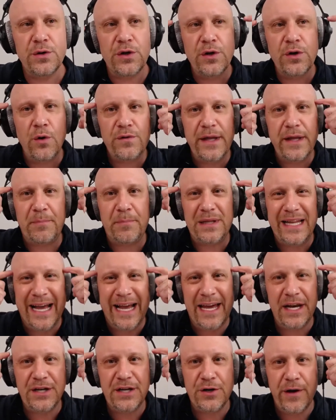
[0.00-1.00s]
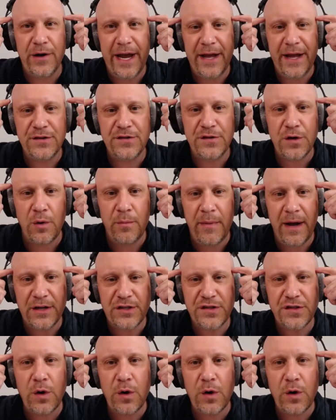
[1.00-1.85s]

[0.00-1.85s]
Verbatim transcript: can only plan in your head so much.